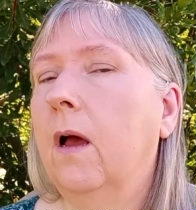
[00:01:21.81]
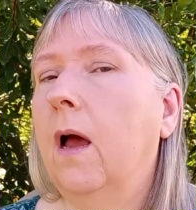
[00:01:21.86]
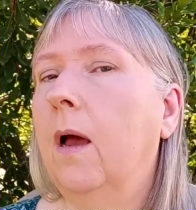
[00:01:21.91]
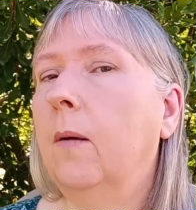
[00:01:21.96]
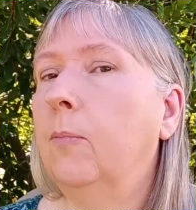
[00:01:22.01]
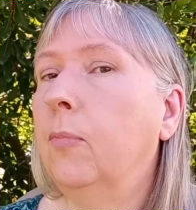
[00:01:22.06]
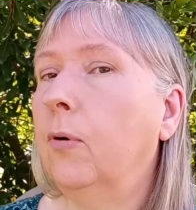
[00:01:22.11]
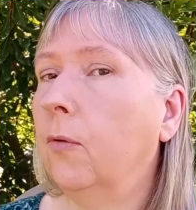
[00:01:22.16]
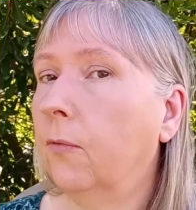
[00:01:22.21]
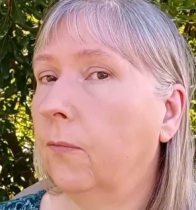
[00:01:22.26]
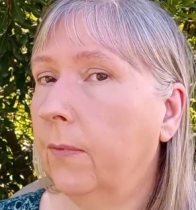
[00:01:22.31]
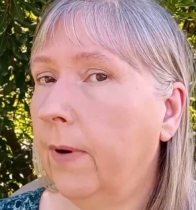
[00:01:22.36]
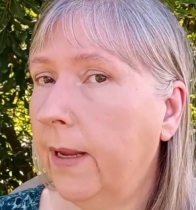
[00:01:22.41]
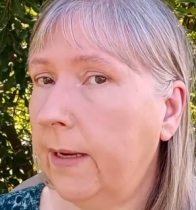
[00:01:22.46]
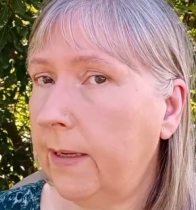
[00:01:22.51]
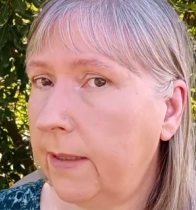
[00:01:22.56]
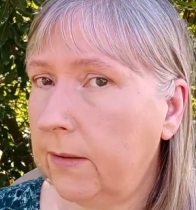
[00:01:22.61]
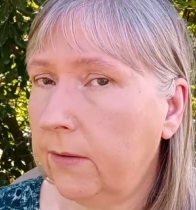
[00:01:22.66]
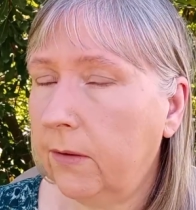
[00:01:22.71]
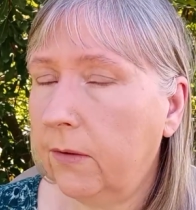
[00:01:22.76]
A
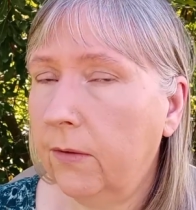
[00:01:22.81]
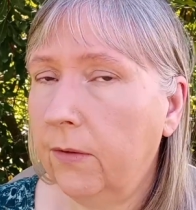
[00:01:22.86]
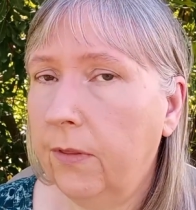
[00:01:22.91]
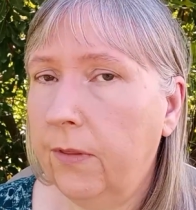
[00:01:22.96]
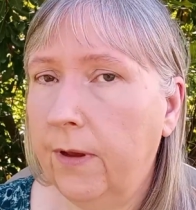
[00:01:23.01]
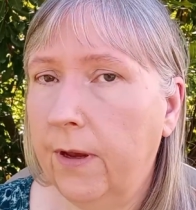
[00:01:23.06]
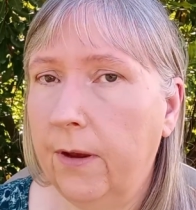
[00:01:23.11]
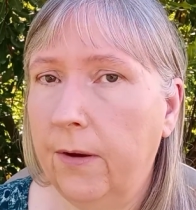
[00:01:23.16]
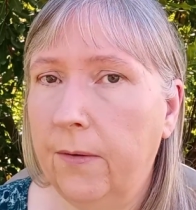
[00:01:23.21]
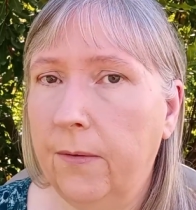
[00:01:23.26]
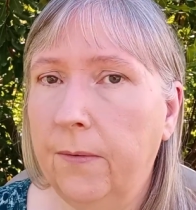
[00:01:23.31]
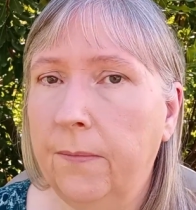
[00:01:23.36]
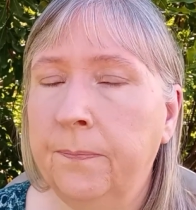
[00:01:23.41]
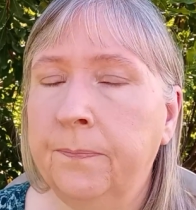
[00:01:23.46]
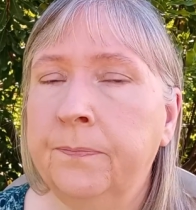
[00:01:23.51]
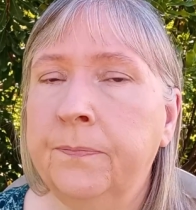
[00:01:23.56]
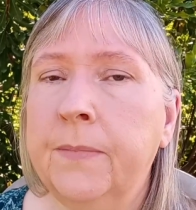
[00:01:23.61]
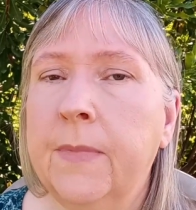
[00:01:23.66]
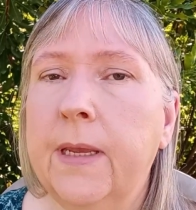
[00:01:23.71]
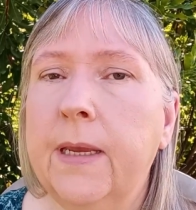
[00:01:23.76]
perennial, though,
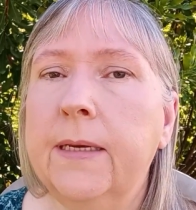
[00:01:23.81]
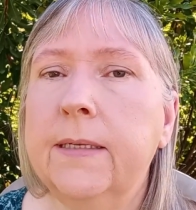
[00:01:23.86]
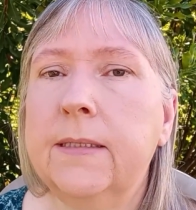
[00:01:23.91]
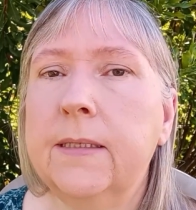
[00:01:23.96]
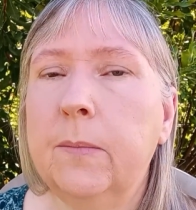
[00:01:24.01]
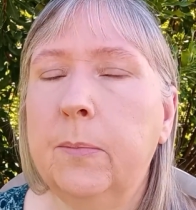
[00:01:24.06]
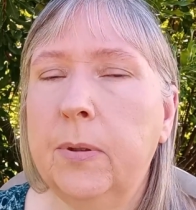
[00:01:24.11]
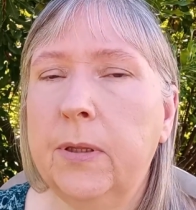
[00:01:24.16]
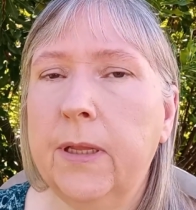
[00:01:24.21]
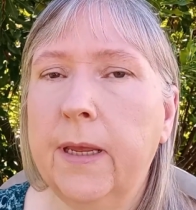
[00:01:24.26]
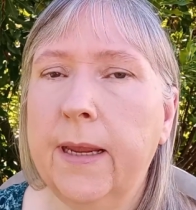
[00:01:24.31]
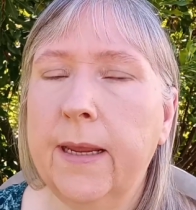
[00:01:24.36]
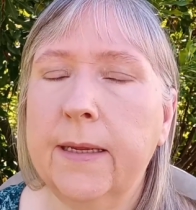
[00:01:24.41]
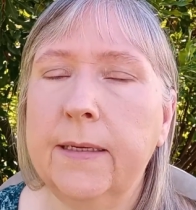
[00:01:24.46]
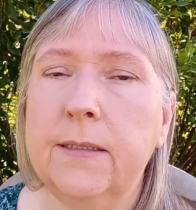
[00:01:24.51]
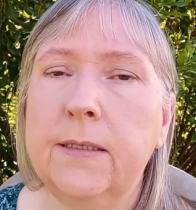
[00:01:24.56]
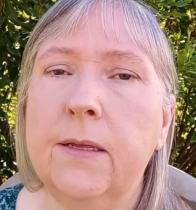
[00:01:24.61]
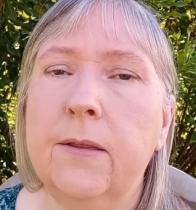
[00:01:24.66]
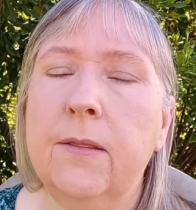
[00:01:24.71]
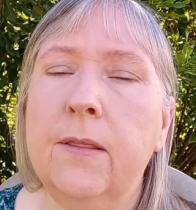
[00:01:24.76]
is a
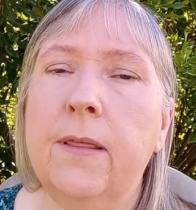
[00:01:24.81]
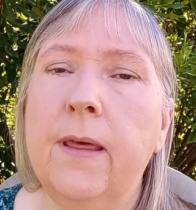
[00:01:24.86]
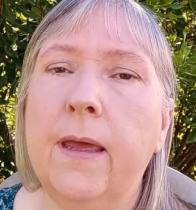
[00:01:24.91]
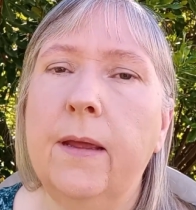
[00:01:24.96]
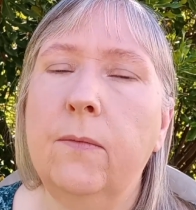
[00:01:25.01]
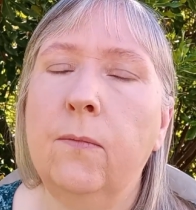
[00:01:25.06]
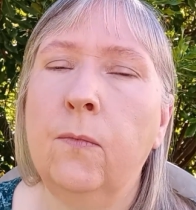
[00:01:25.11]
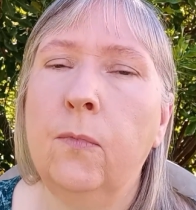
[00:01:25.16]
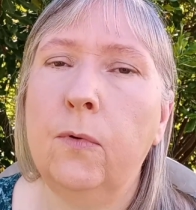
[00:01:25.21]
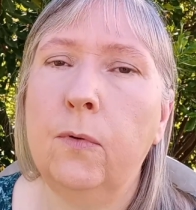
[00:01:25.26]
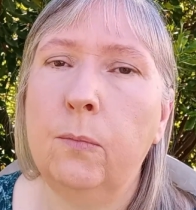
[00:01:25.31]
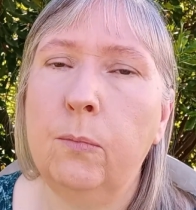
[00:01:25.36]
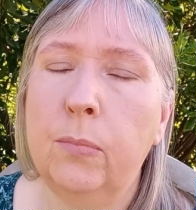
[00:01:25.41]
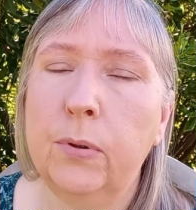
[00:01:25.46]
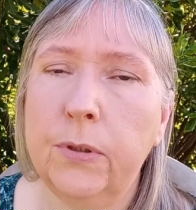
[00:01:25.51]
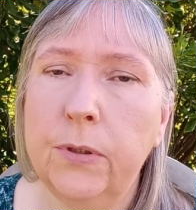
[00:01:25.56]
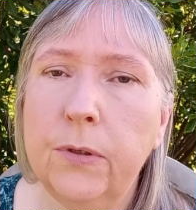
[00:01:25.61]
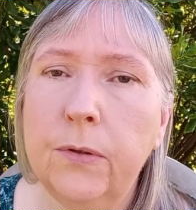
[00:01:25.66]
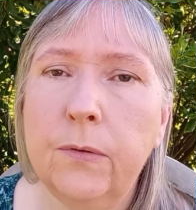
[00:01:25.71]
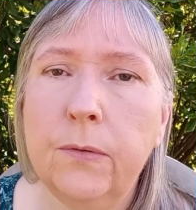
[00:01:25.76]
plant that will
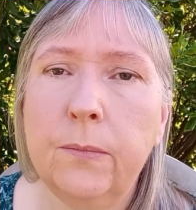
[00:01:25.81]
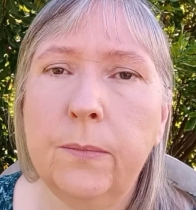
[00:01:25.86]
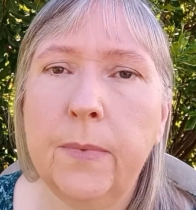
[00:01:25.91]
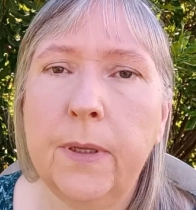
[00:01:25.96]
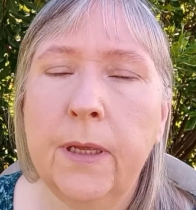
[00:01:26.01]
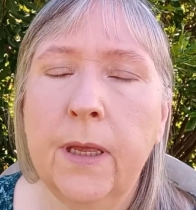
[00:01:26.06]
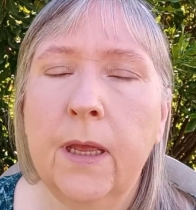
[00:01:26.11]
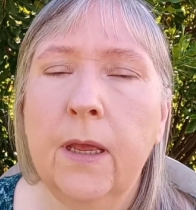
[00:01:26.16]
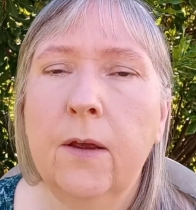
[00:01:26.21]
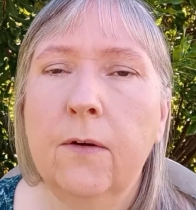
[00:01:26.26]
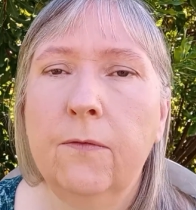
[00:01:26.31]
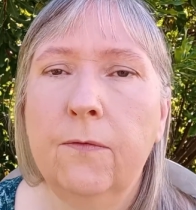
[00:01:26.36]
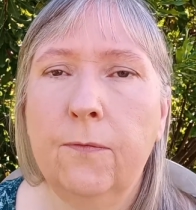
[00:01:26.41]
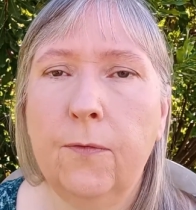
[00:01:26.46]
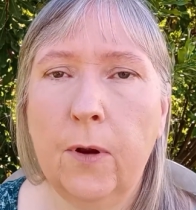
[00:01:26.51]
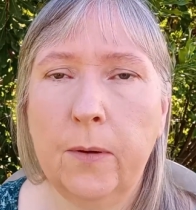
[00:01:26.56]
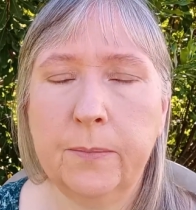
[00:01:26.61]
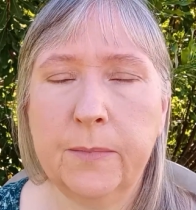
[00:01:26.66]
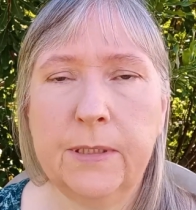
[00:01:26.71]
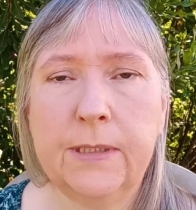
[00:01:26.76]
bloom
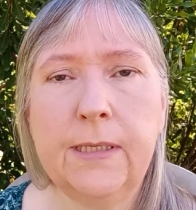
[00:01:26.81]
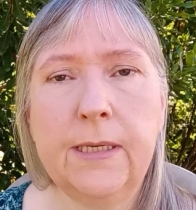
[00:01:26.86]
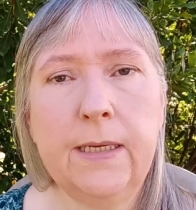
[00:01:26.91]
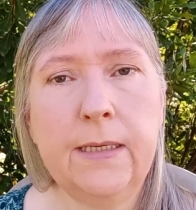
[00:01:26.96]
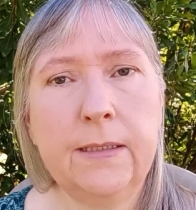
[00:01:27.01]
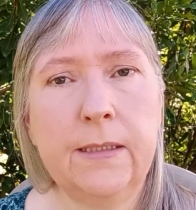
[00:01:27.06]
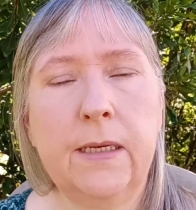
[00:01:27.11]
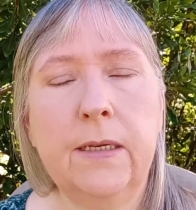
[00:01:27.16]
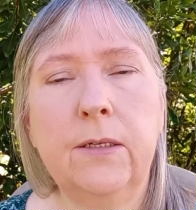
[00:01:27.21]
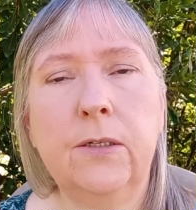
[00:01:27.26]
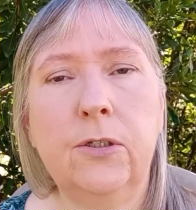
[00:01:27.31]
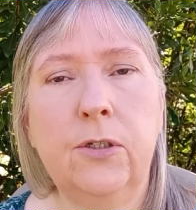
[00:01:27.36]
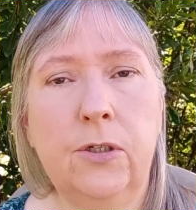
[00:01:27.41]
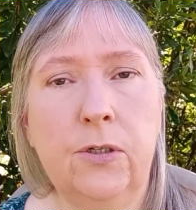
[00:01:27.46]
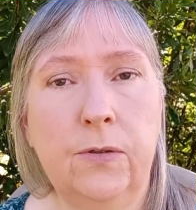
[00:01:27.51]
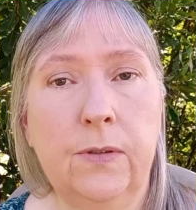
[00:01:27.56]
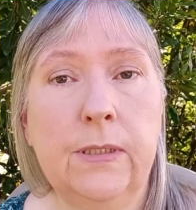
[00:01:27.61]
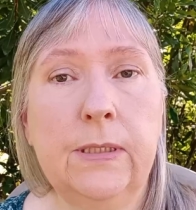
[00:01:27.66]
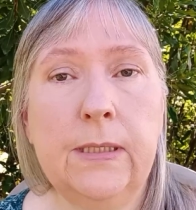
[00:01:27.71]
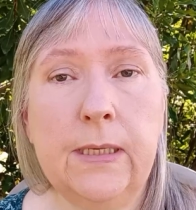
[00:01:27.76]
from season
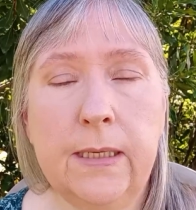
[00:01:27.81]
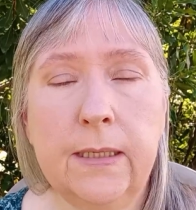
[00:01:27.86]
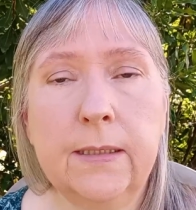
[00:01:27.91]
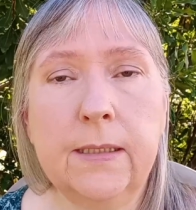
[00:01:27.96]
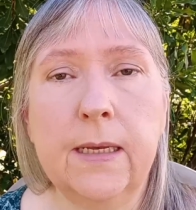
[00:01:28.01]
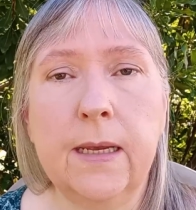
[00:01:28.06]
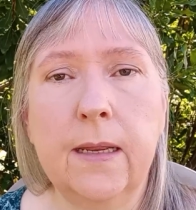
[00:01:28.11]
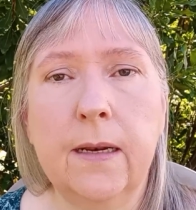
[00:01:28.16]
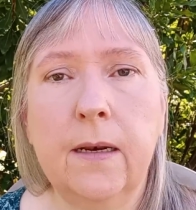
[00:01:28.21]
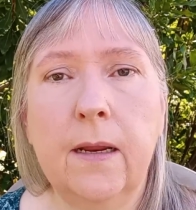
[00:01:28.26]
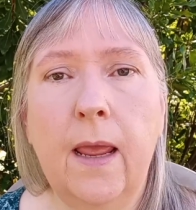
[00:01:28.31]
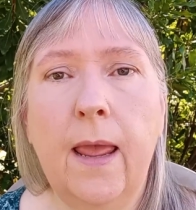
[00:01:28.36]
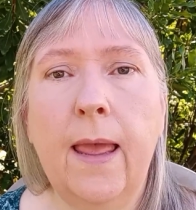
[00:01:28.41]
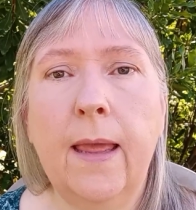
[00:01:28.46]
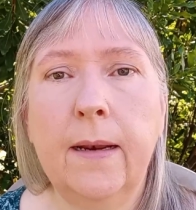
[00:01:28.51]
to season,